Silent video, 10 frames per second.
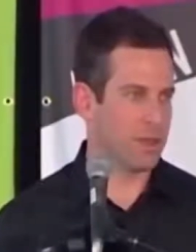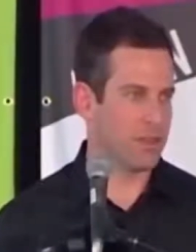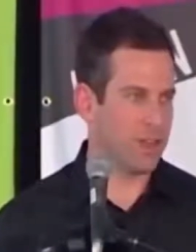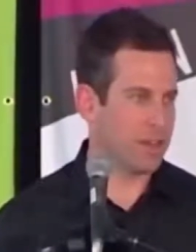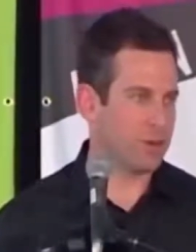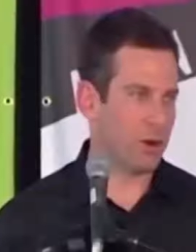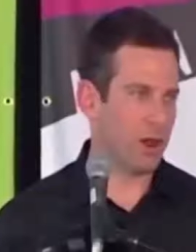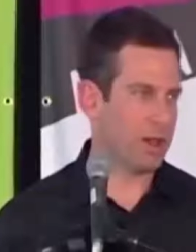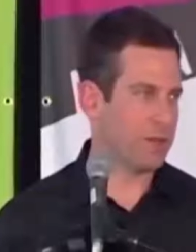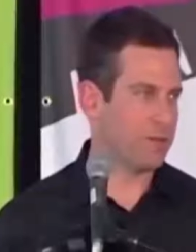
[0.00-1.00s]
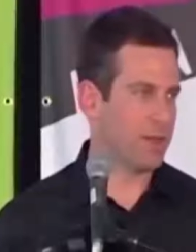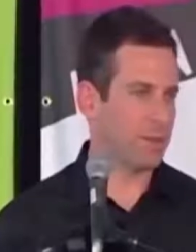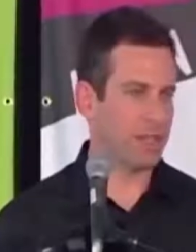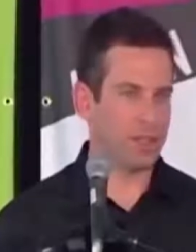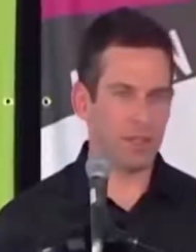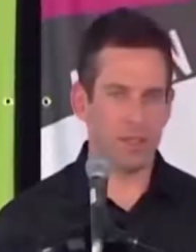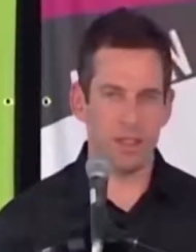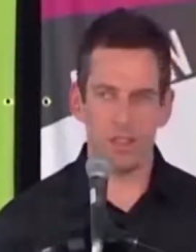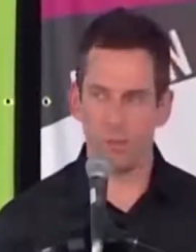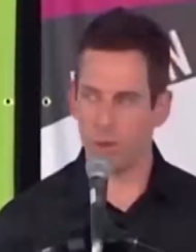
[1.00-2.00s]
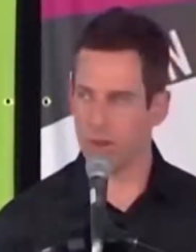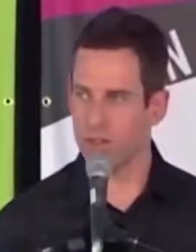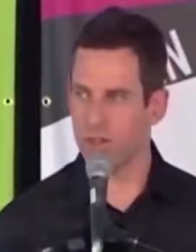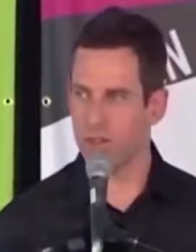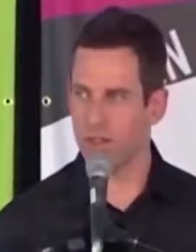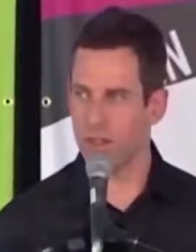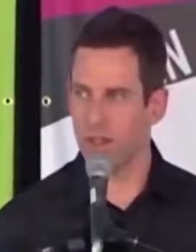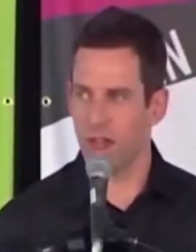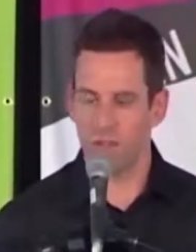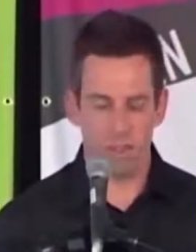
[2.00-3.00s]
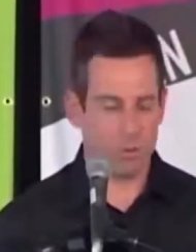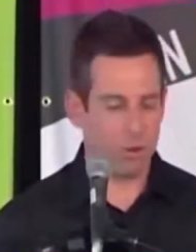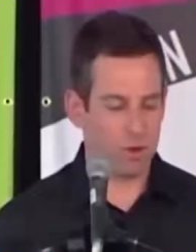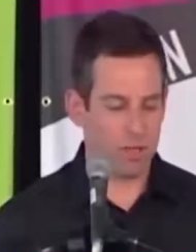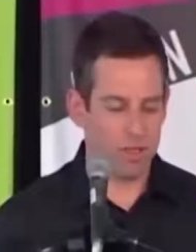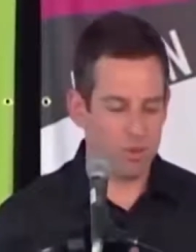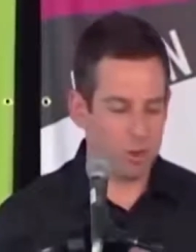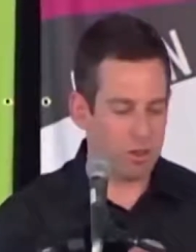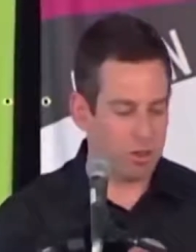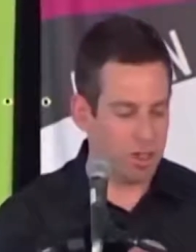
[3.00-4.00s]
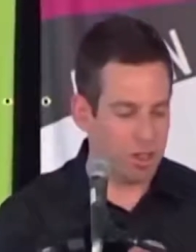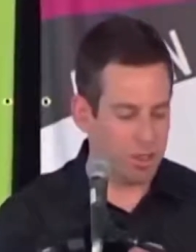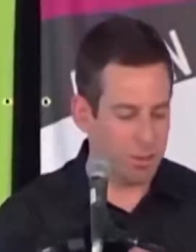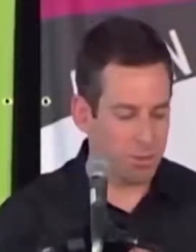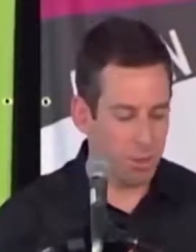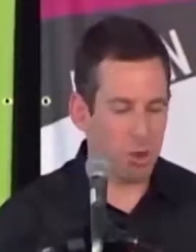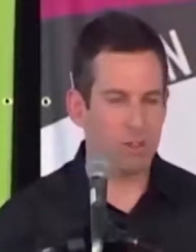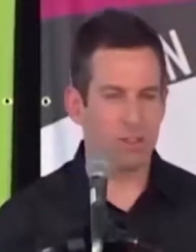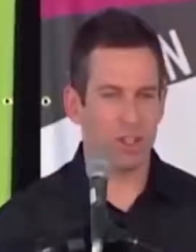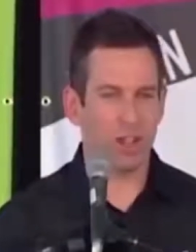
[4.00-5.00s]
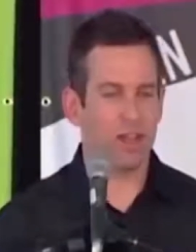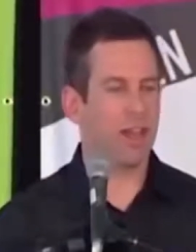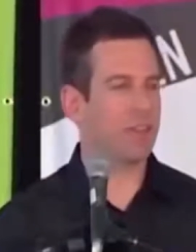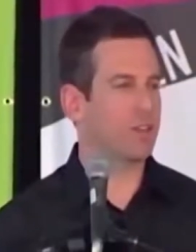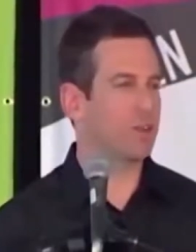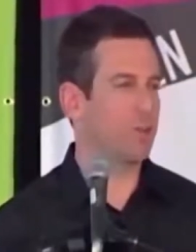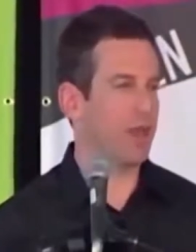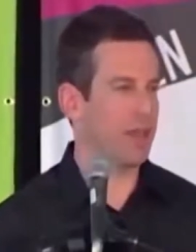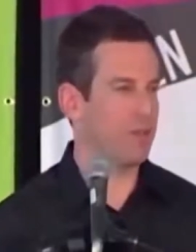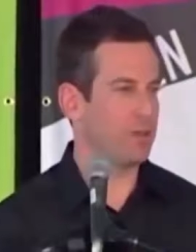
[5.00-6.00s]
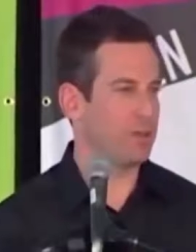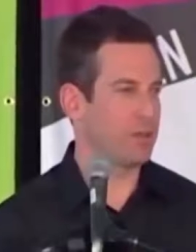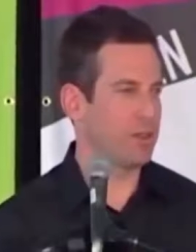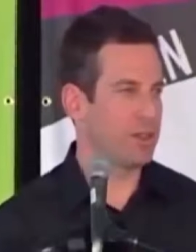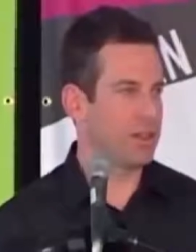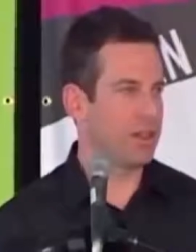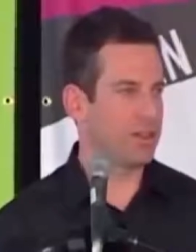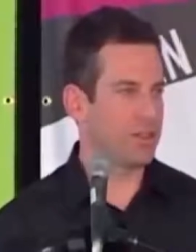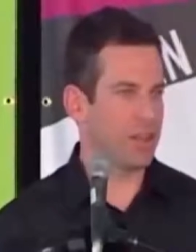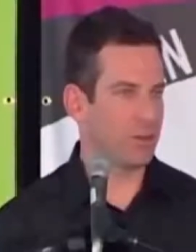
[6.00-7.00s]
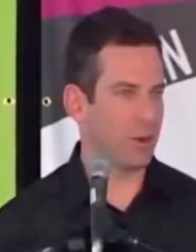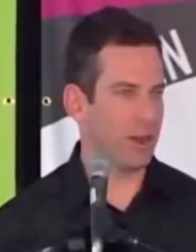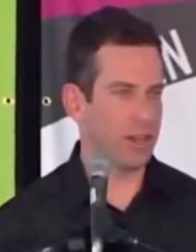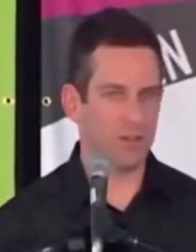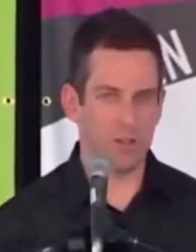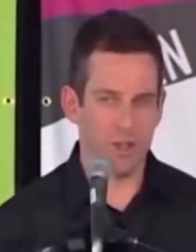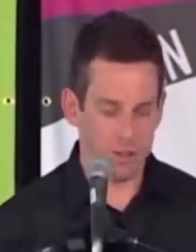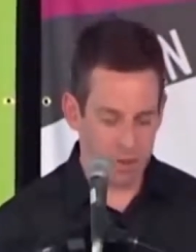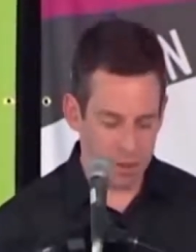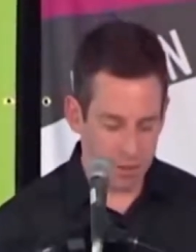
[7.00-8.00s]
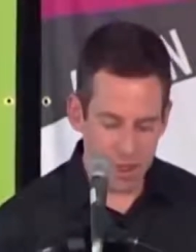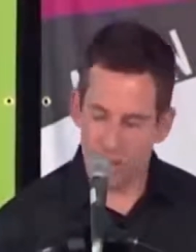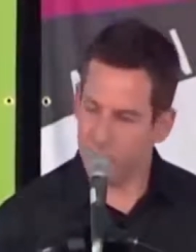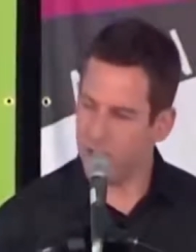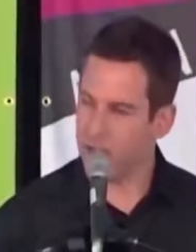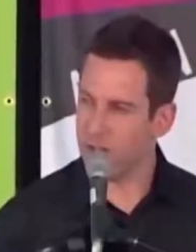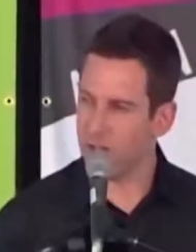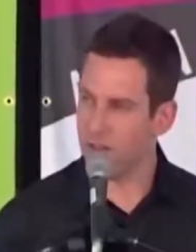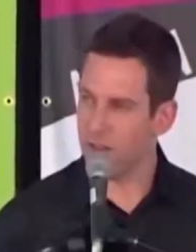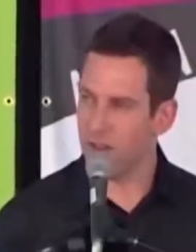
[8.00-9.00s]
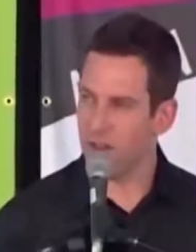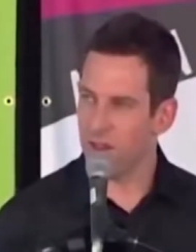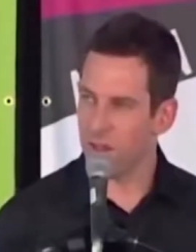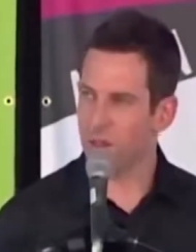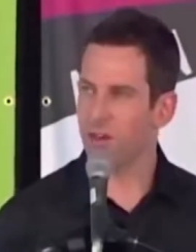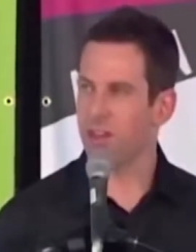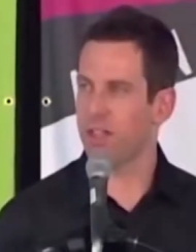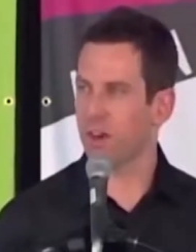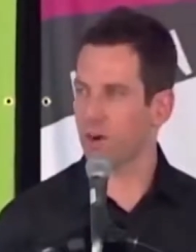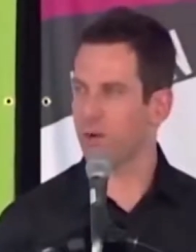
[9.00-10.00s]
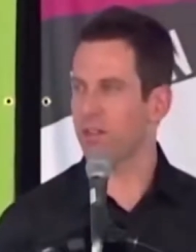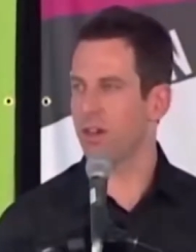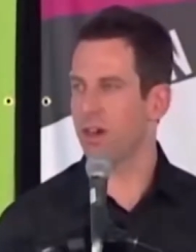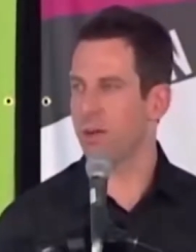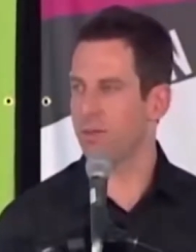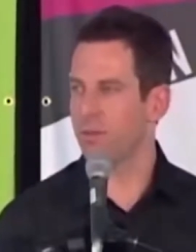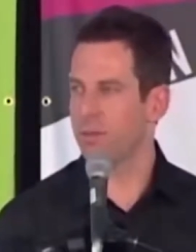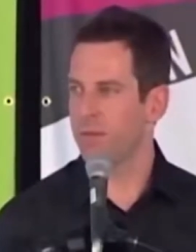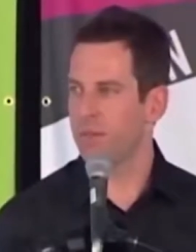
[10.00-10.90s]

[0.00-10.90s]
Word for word: and Zechariah. I mean, these books, on these book, in these books, the, the most unethical behavior is celebrated. If, if, if, if these events occurred in our own time,